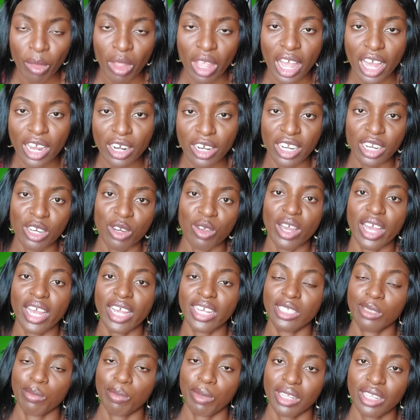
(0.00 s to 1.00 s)
And then you are
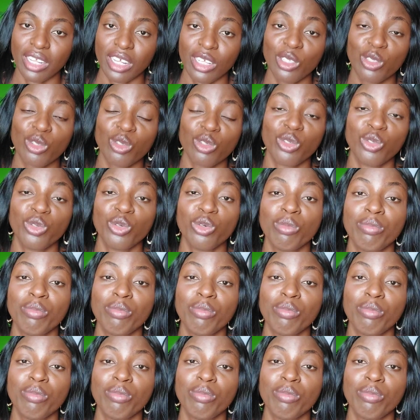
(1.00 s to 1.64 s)
expected to know